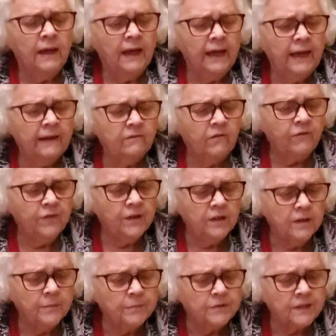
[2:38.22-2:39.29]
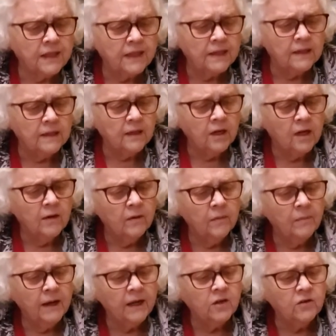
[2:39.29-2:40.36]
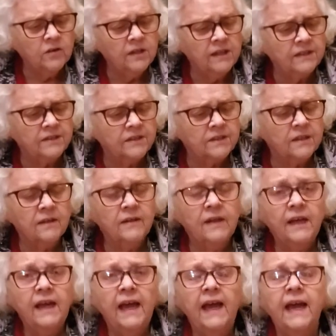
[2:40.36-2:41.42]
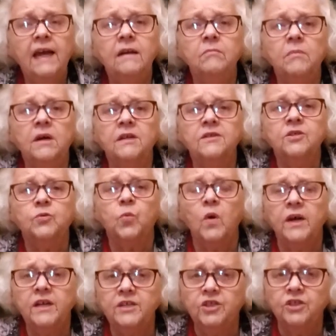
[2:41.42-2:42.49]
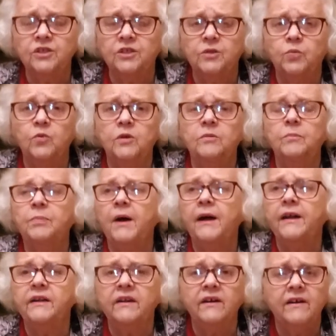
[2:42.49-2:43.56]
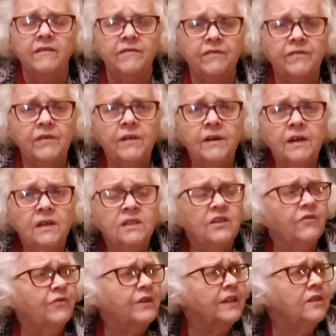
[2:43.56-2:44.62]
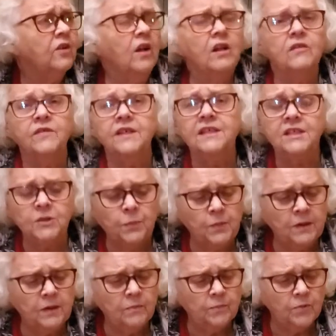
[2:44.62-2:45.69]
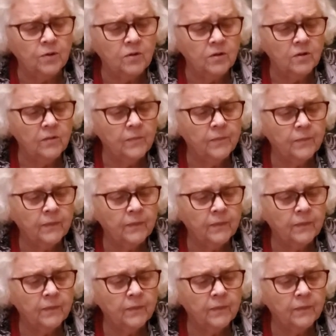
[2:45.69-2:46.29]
And Philip said, My goodness, eight months' wages wouldn't buy enough to feed all these people.